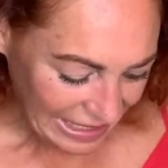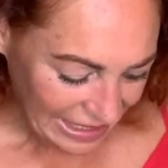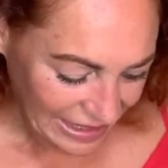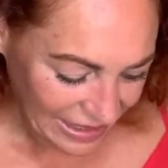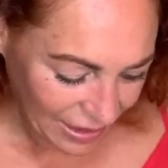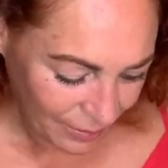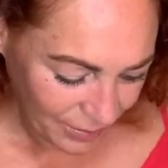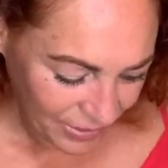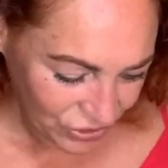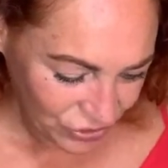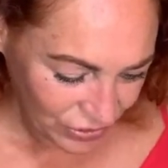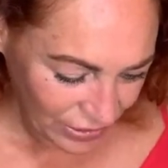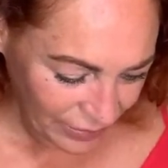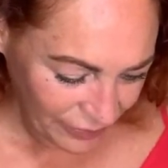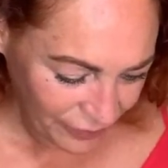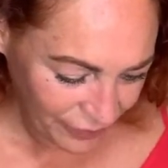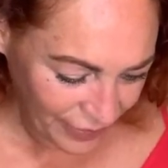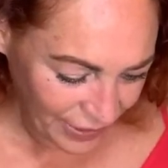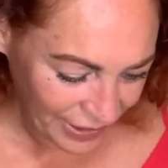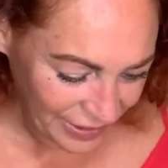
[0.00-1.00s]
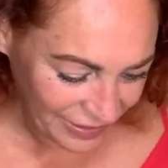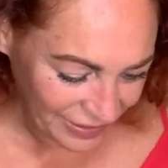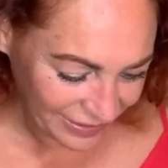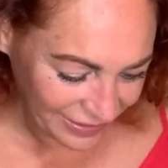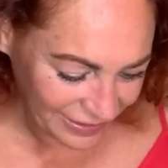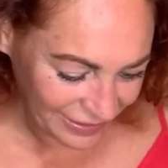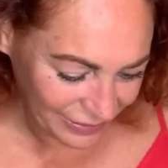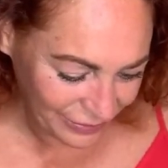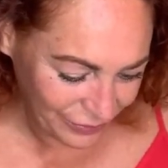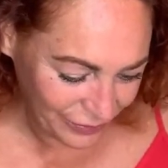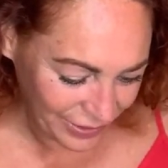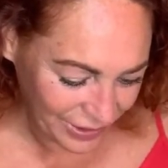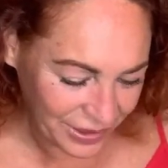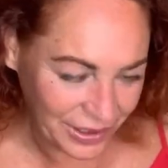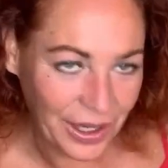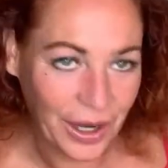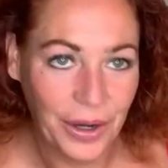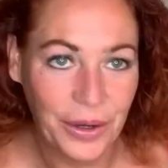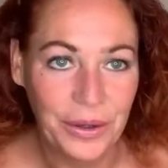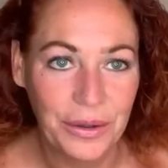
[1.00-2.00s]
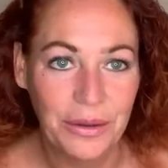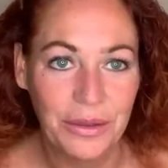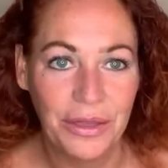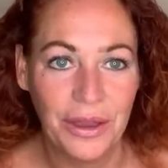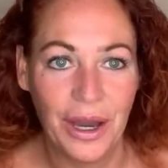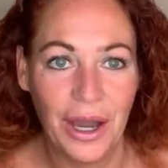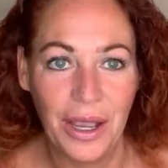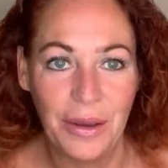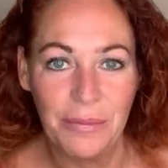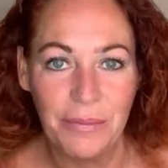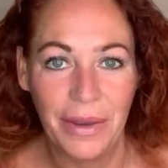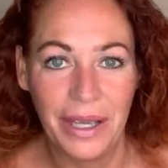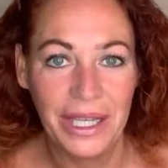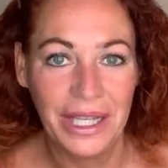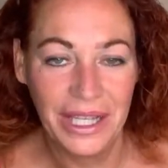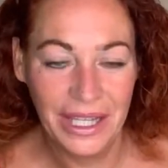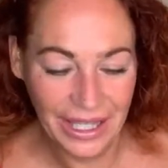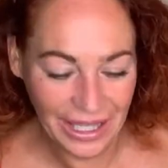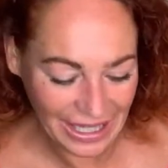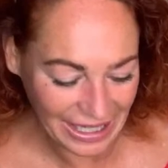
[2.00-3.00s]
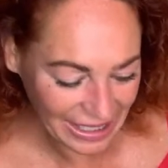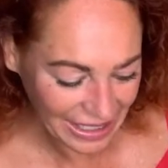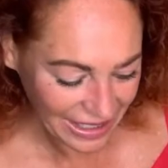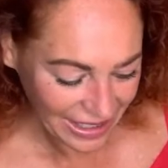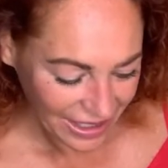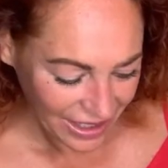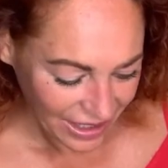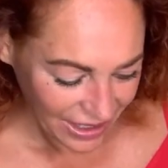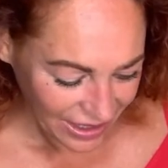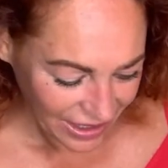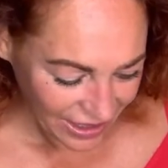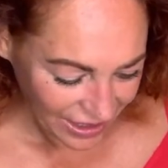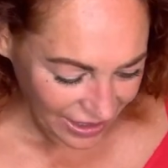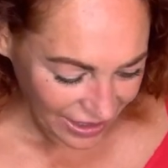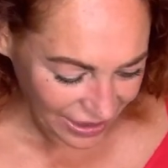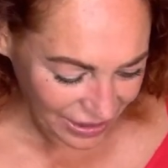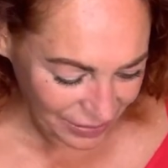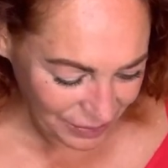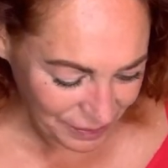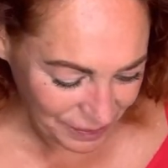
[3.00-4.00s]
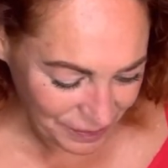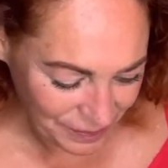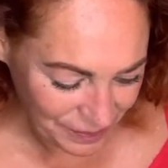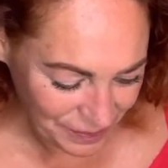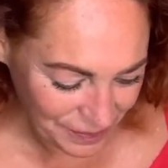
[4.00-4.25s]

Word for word: Let me try and find this video that I'm making. Um,